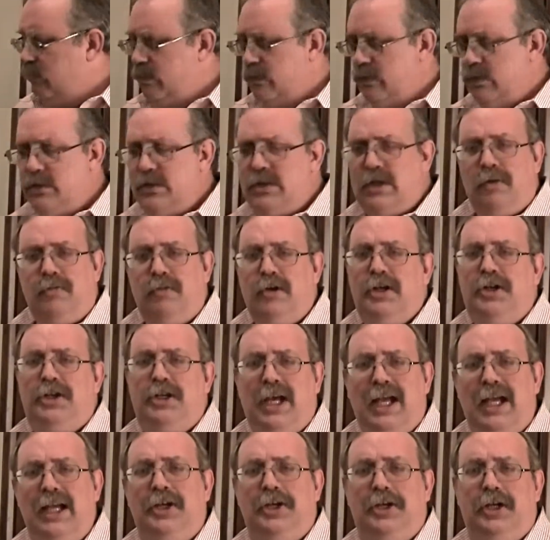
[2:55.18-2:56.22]
someone
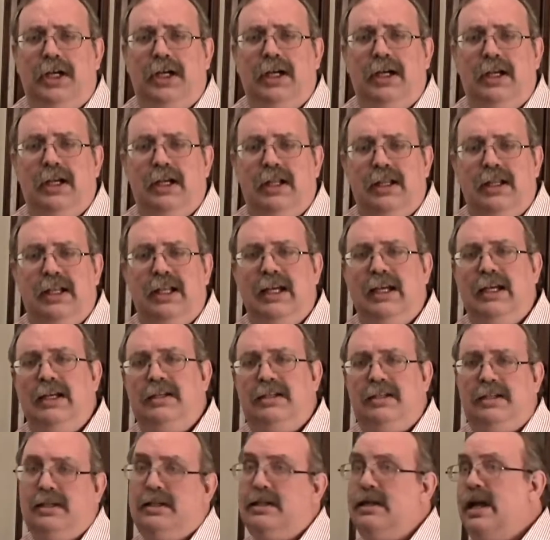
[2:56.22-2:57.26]
changing
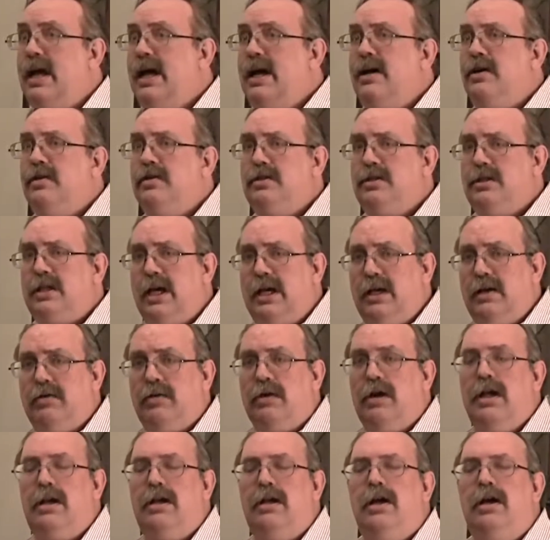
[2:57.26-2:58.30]
these now
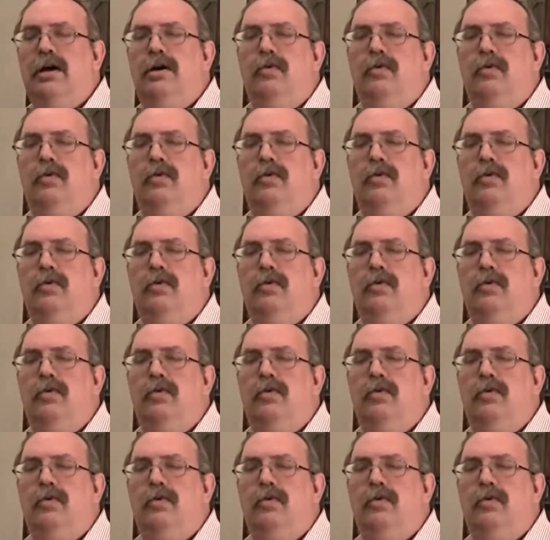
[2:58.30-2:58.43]
sacred